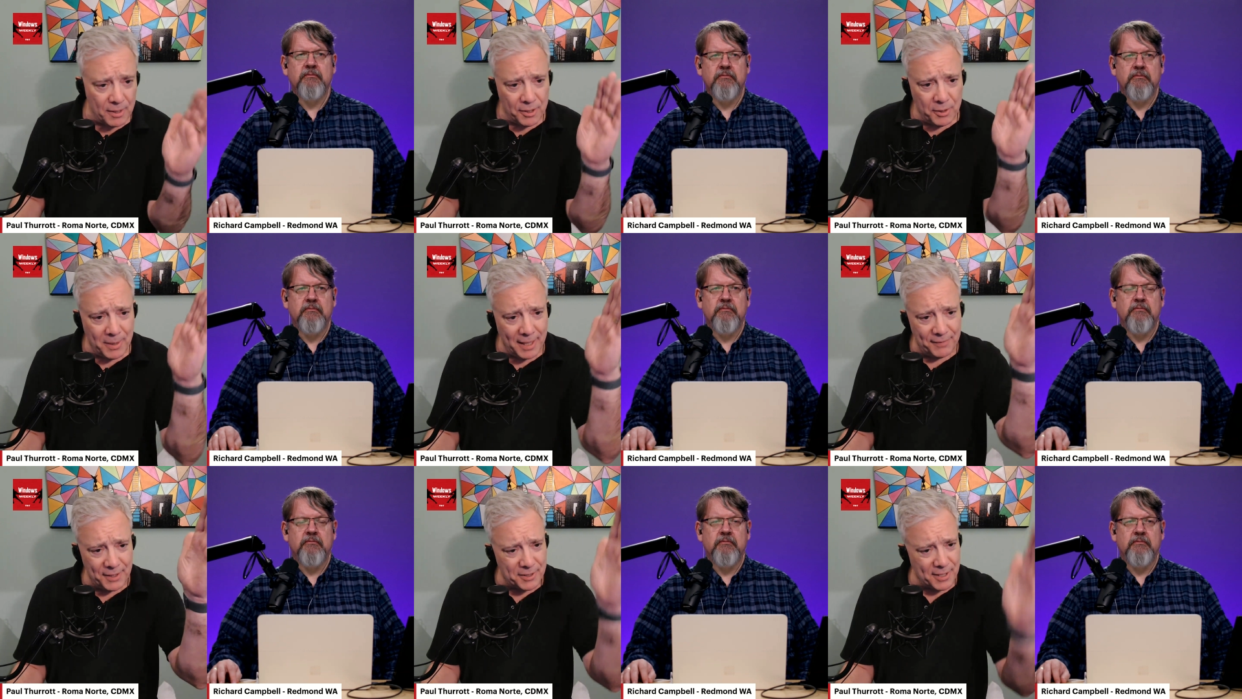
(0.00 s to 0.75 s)
Speaker 1: you
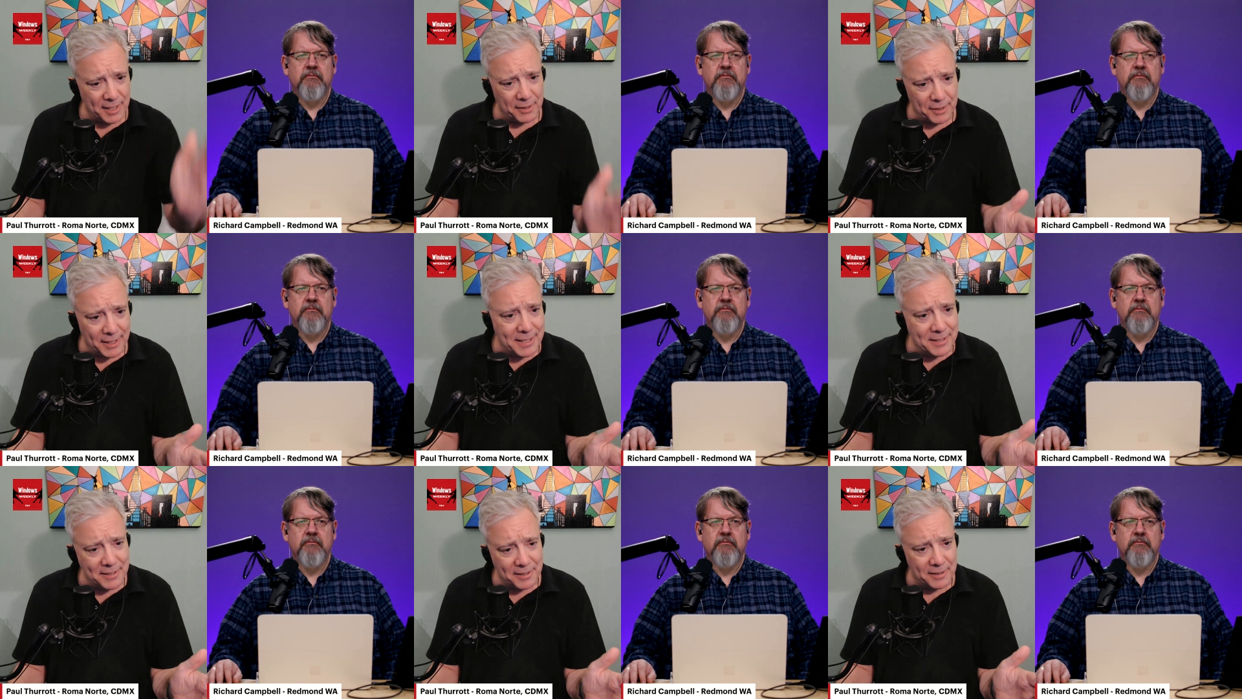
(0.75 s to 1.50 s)
have this kind of
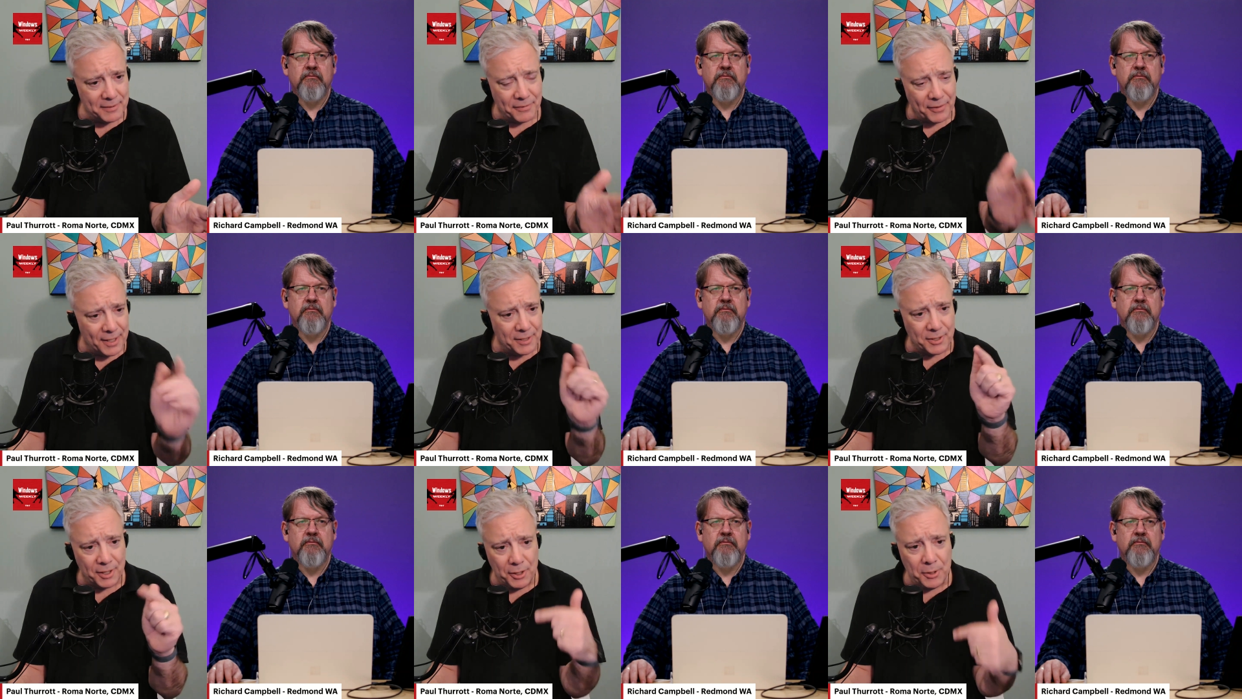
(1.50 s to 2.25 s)
list of
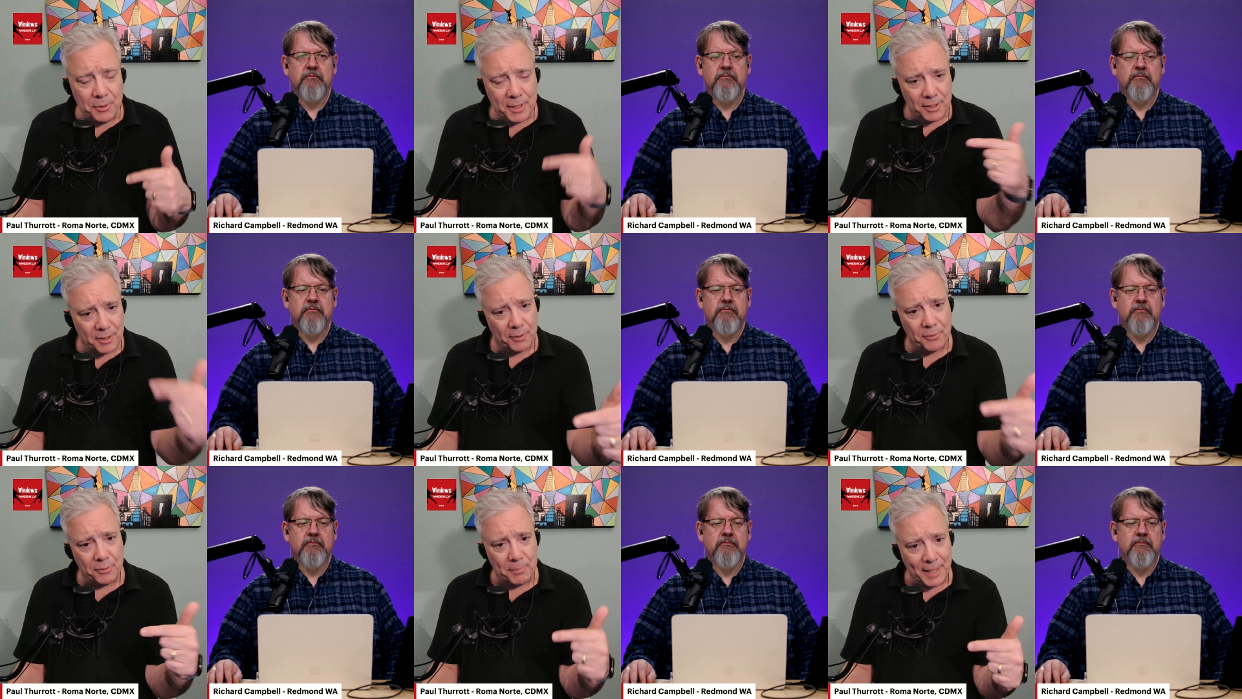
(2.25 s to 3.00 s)
things that you can go
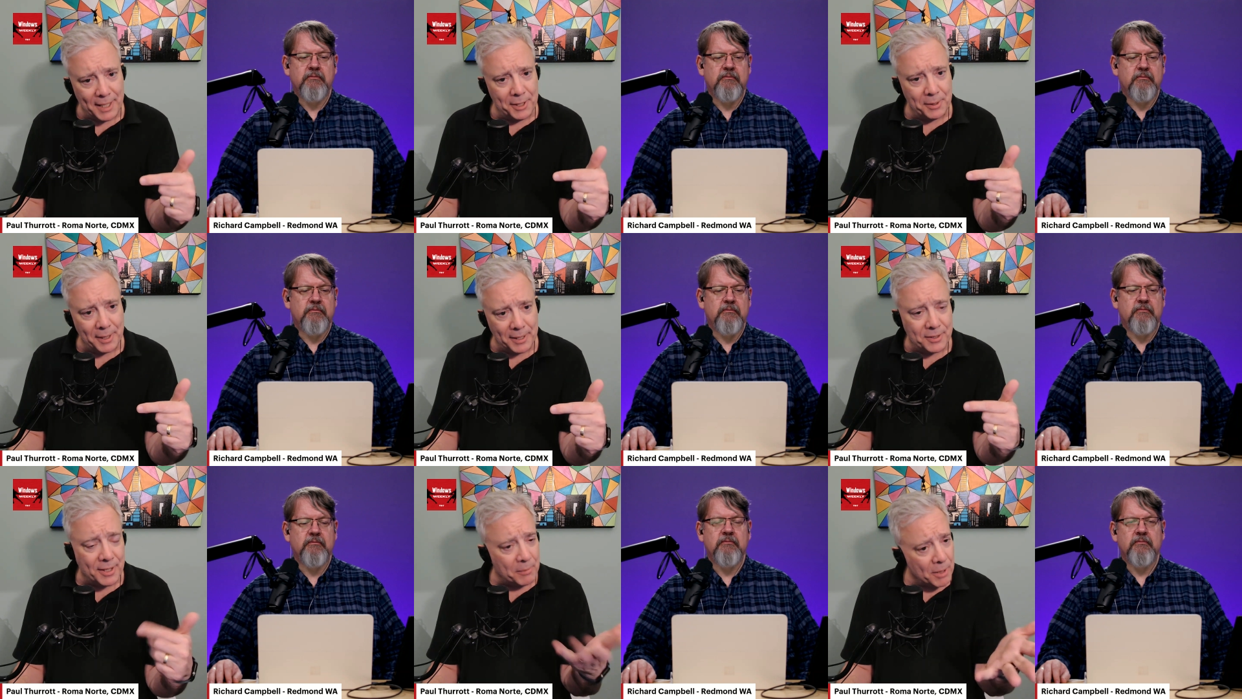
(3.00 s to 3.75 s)
through manually
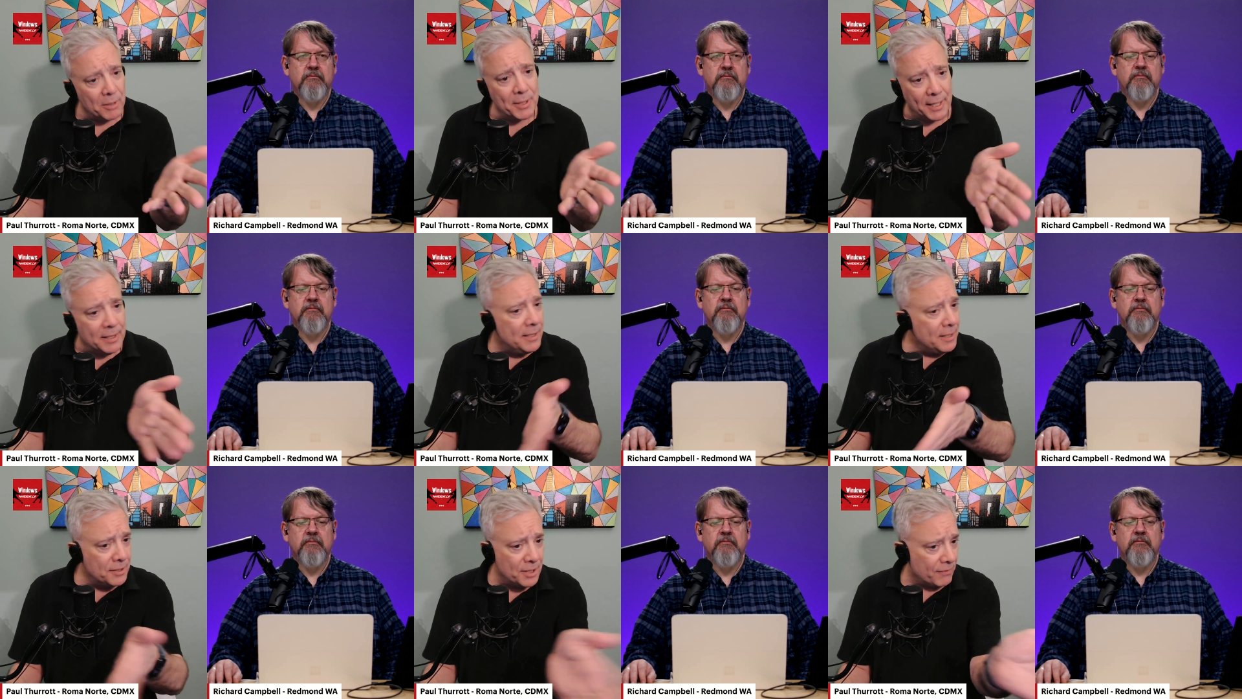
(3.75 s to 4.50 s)
and say, well, okay,
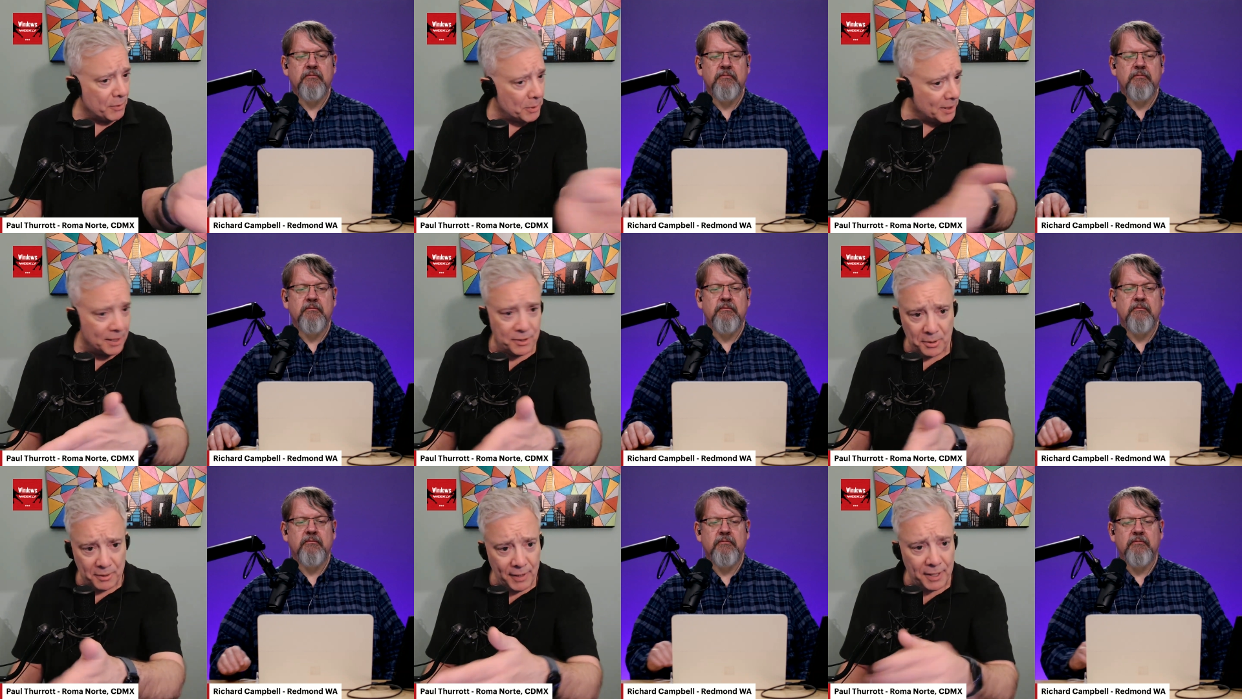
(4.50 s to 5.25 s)
is everyone get
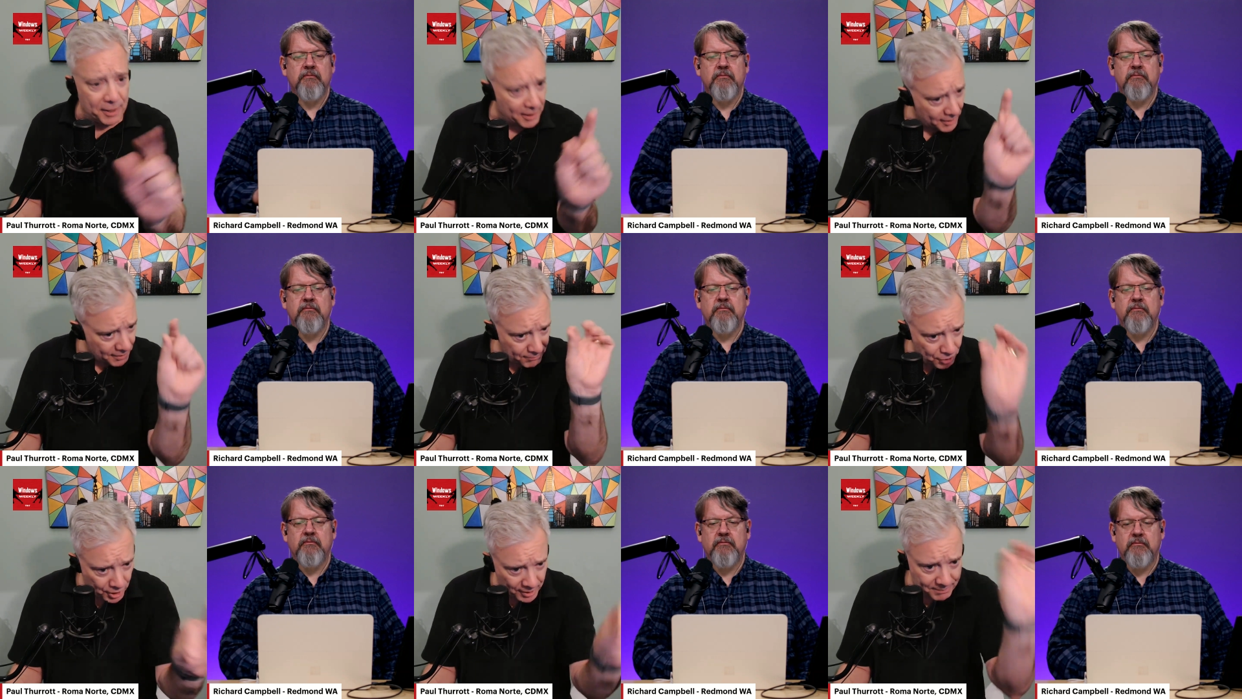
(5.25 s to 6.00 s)
to A? vein? you're like,
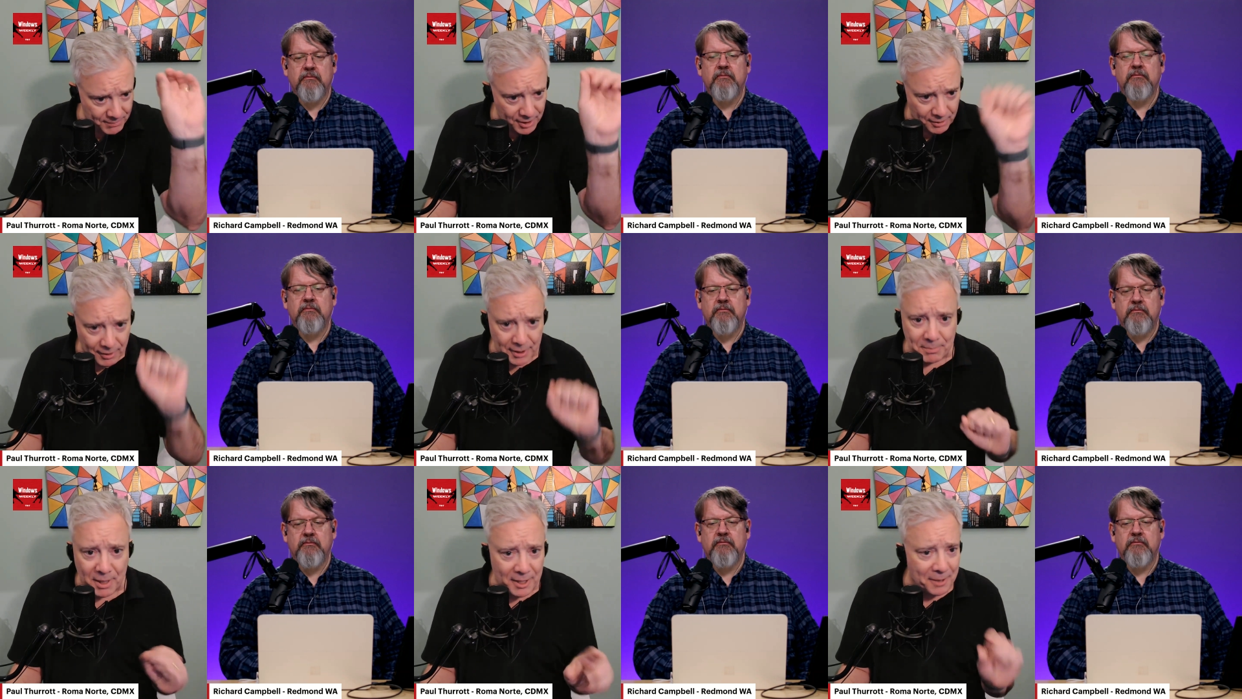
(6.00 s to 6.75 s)
sure, mm-hmm.
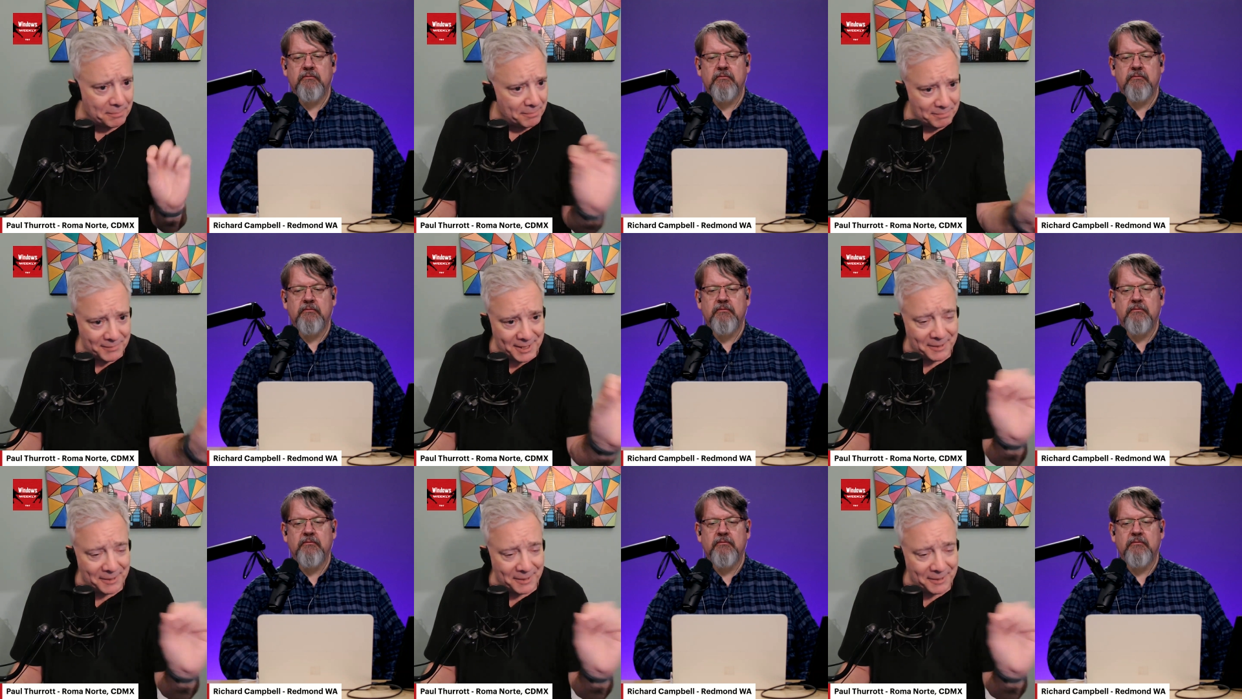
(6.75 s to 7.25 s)
green, but you know, you